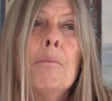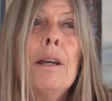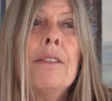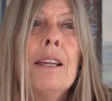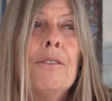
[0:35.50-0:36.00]

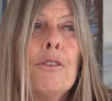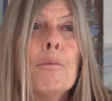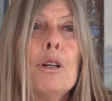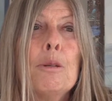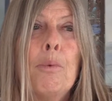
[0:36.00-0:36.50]
My themes for the
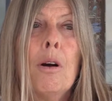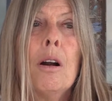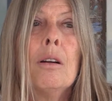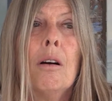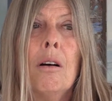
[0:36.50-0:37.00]
most
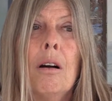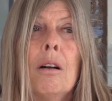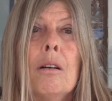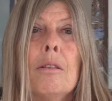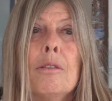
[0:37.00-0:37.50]
part
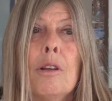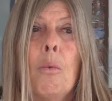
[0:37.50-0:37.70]
are the